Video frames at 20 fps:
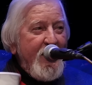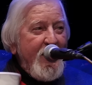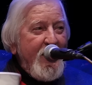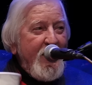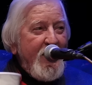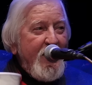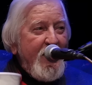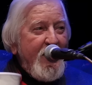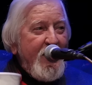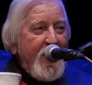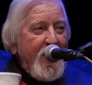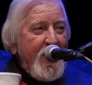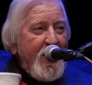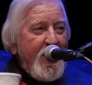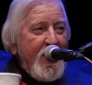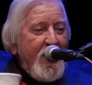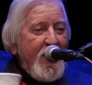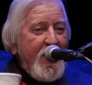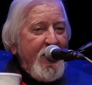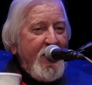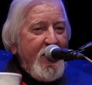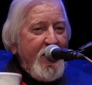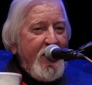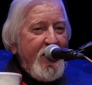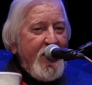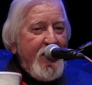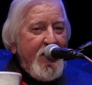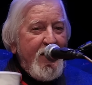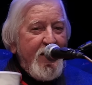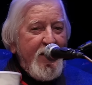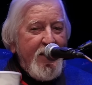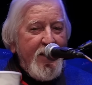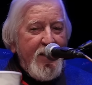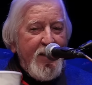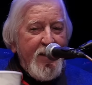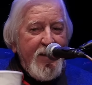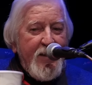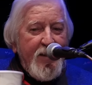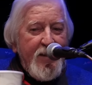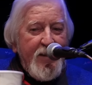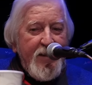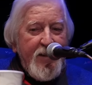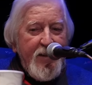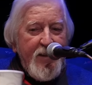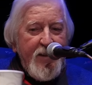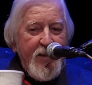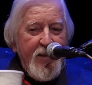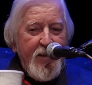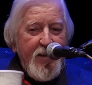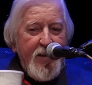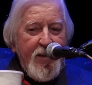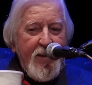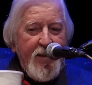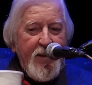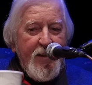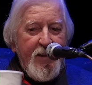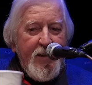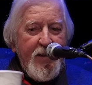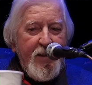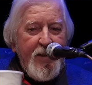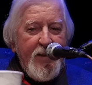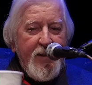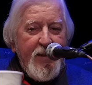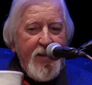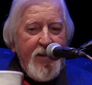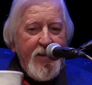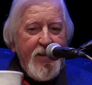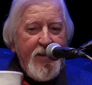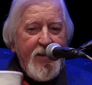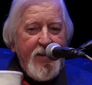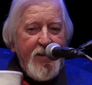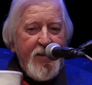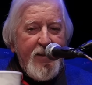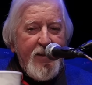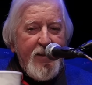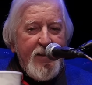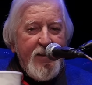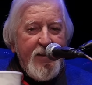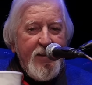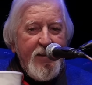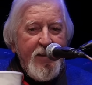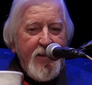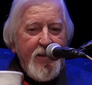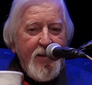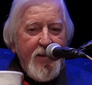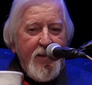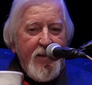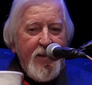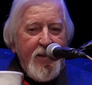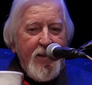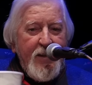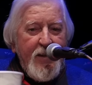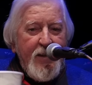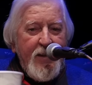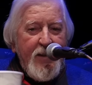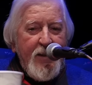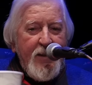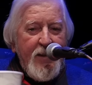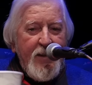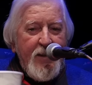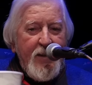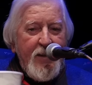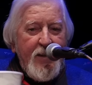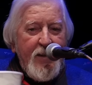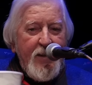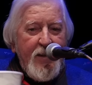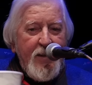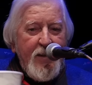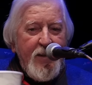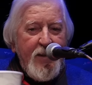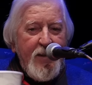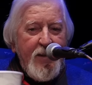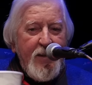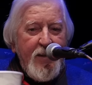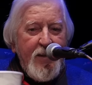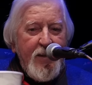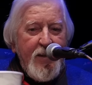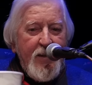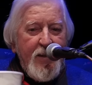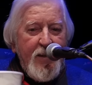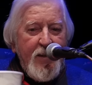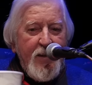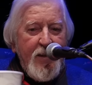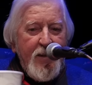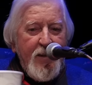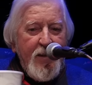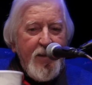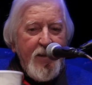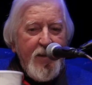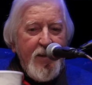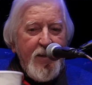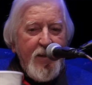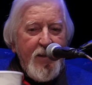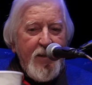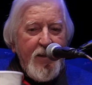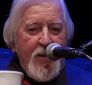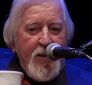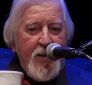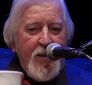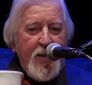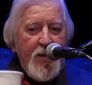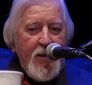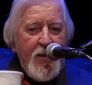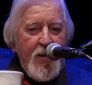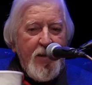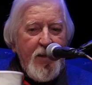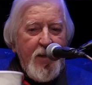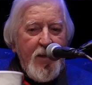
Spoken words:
(not speaking)